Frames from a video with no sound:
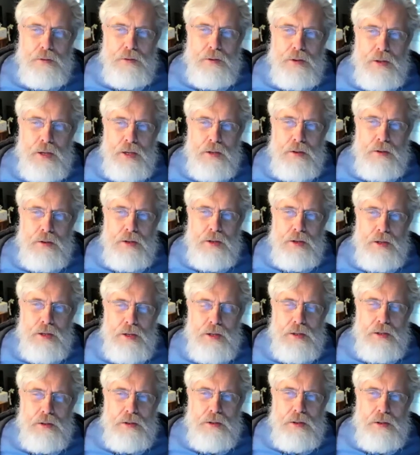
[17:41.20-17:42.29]
and,
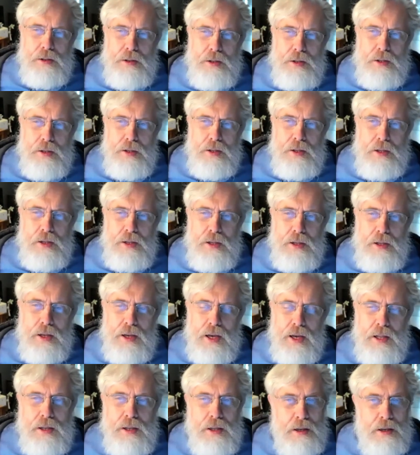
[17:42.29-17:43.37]
uh,
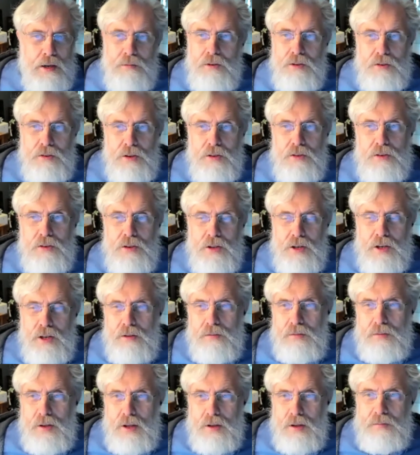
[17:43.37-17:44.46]
and then ever since then, I've
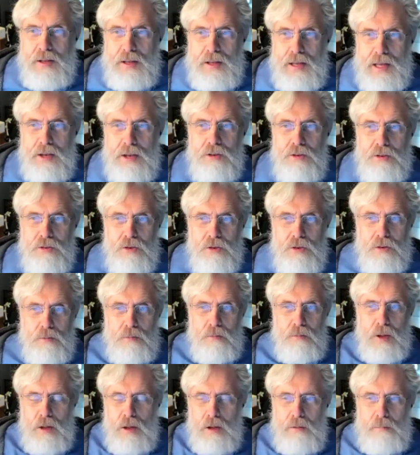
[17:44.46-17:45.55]
have had
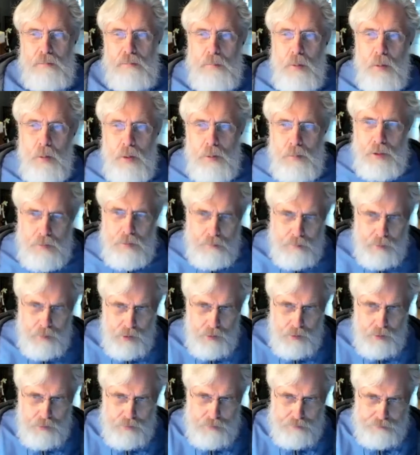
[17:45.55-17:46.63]
uh, appointment in
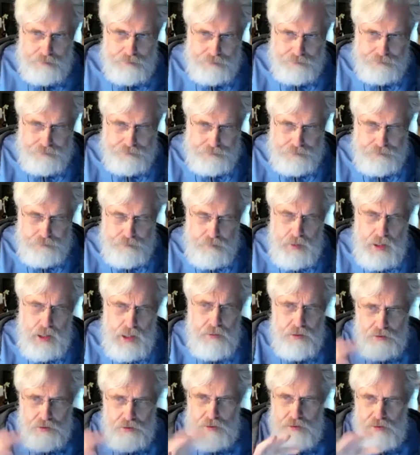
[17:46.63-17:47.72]
both,
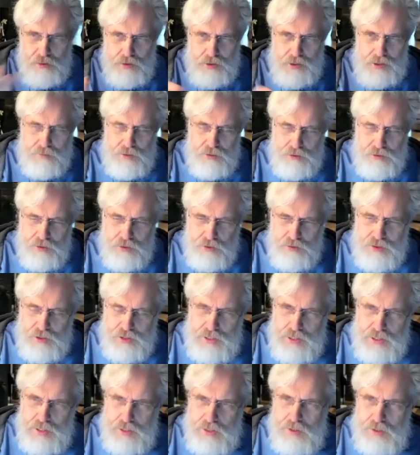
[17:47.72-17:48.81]
ever, sorry, ever since
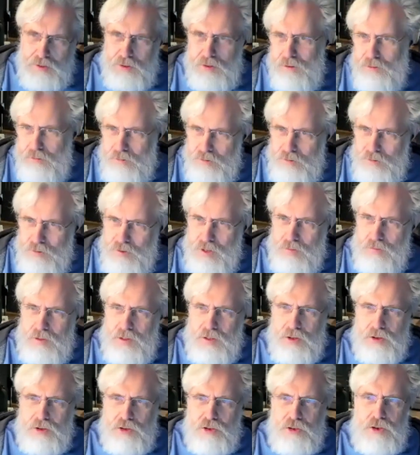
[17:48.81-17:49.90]

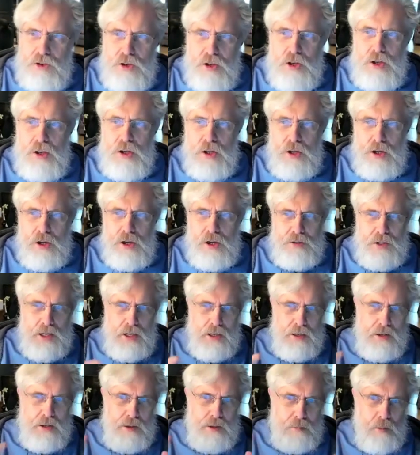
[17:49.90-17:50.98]
87-ish, I've
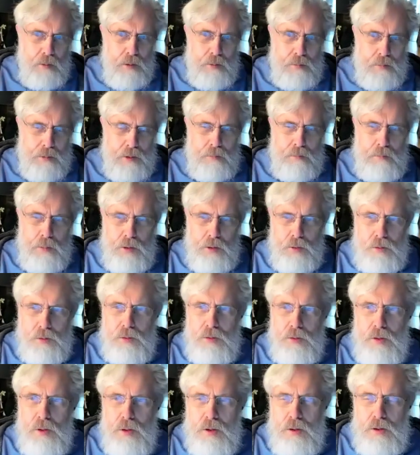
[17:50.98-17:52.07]
had appointment in both
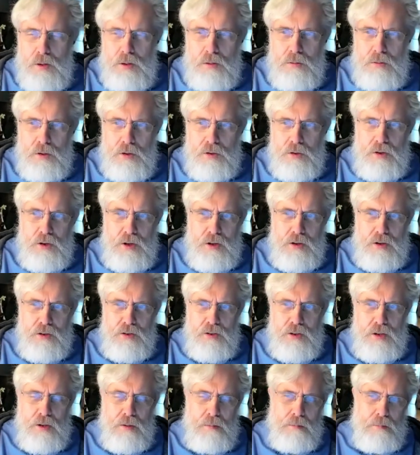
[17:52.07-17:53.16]
universities.
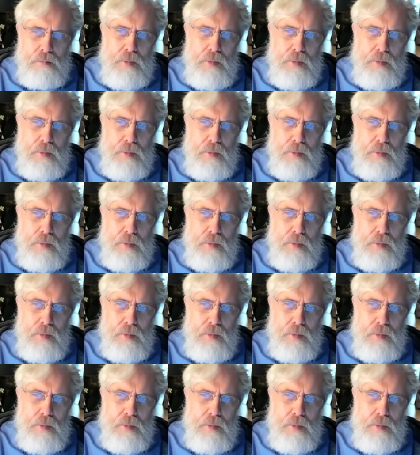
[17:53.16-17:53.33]
And, um,